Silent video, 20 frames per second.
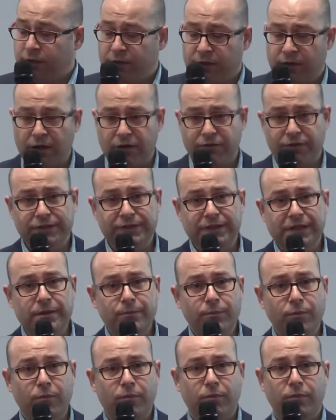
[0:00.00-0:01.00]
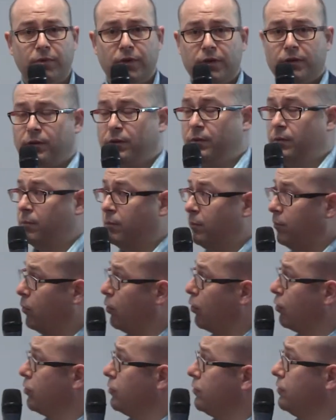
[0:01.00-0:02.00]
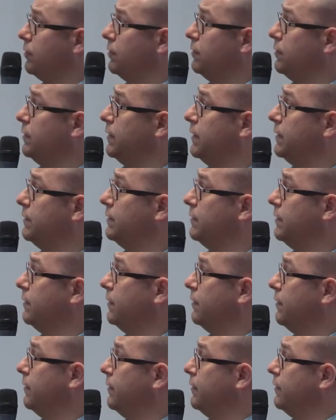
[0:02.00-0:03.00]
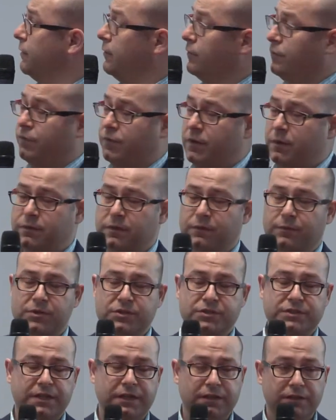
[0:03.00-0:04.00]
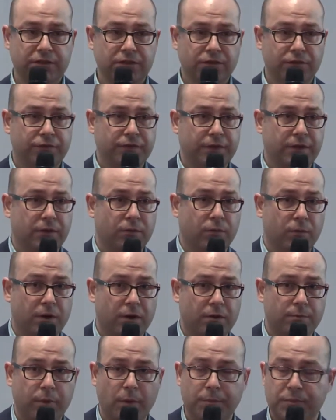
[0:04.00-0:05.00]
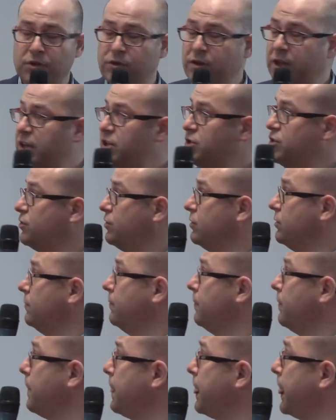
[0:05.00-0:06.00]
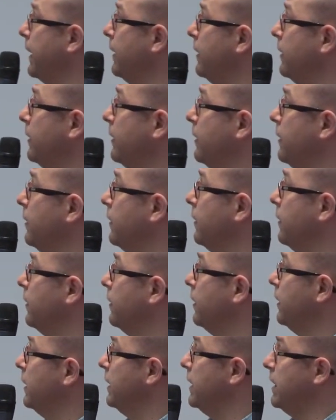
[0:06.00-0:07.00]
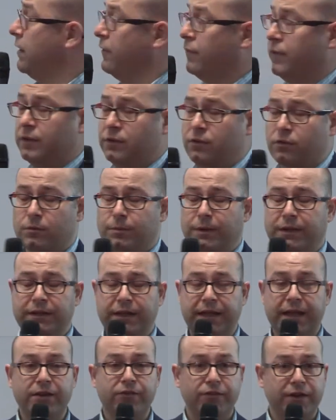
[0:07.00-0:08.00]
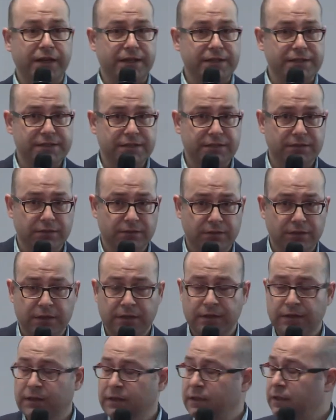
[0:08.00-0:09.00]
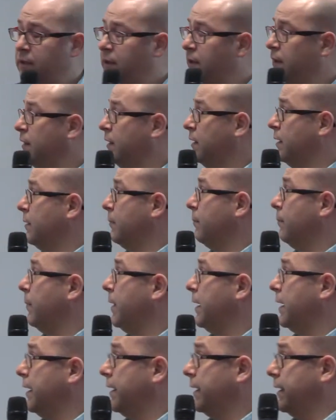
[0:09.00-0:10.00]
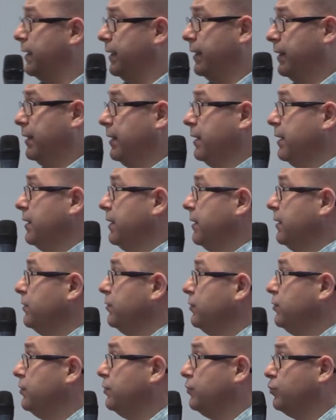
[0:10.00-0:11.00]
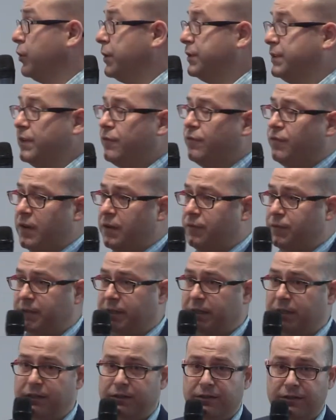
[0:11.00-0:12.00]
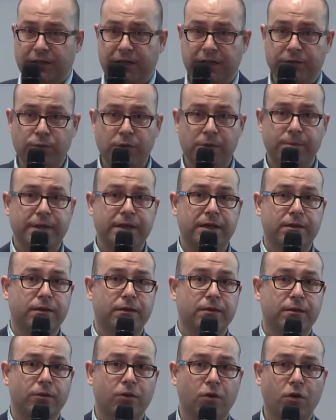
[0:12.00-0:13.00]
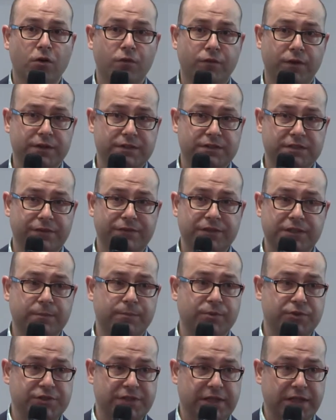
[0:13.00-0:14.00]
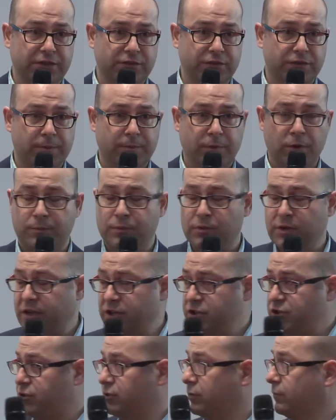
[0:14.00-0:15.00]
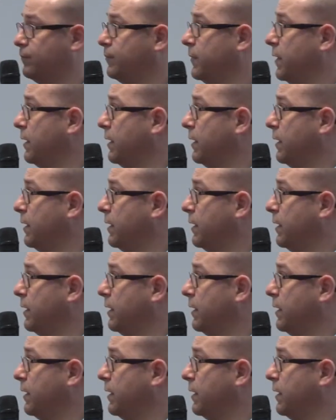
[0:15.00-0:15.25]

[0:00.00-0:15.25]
Currently, more than 50% of the world population live in urban areas. By 2050, it will be over 70% of the population.